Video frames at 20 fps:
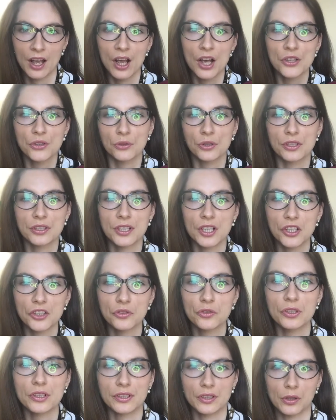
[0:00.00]
So the search
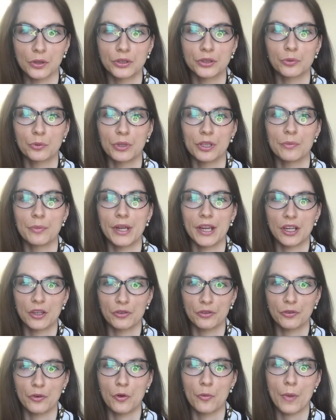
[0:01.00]
result will be in
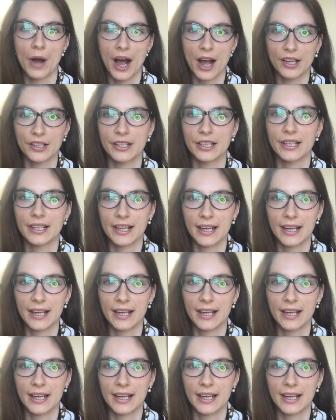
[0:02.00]
form either